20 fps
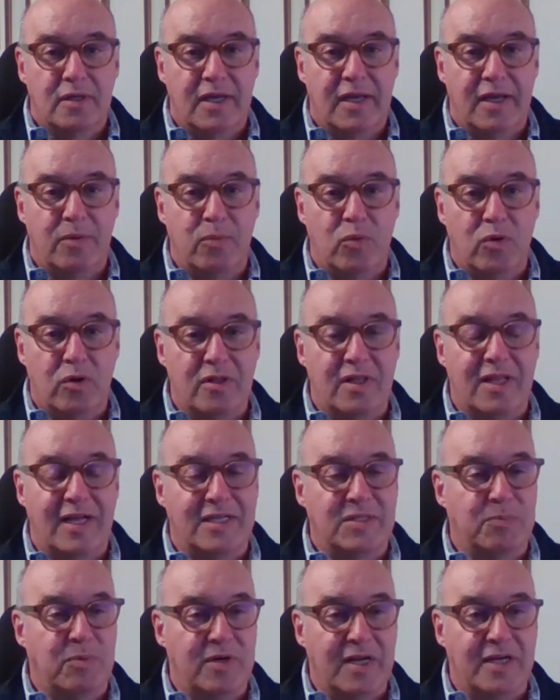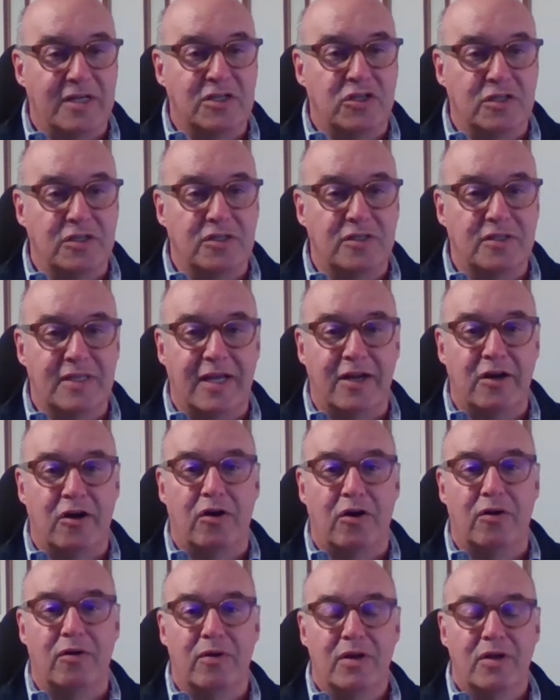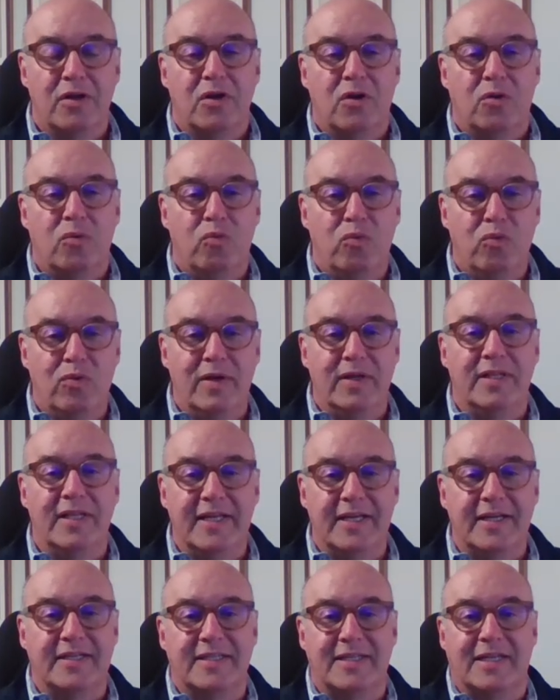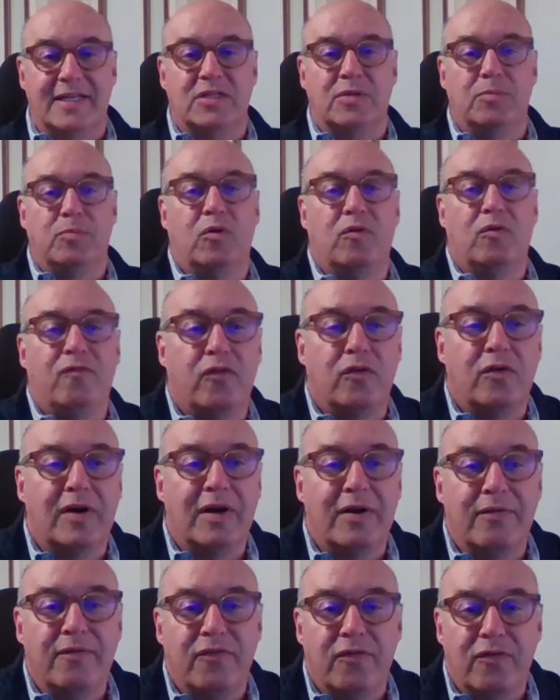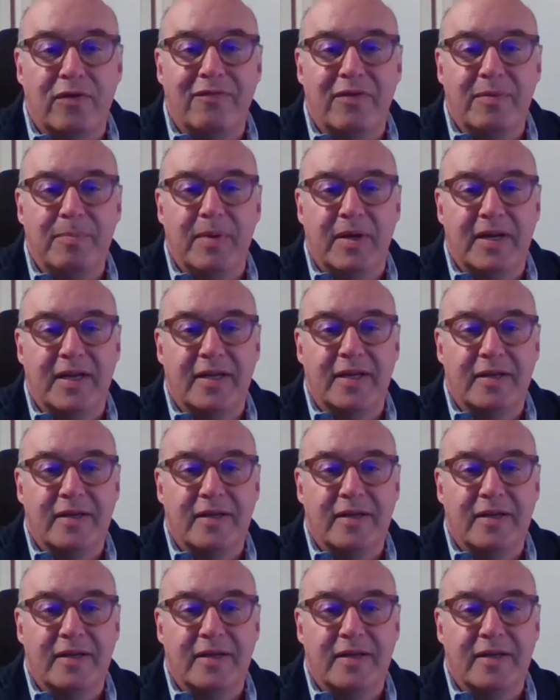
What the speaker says: and class productions that are really accessible for everybody.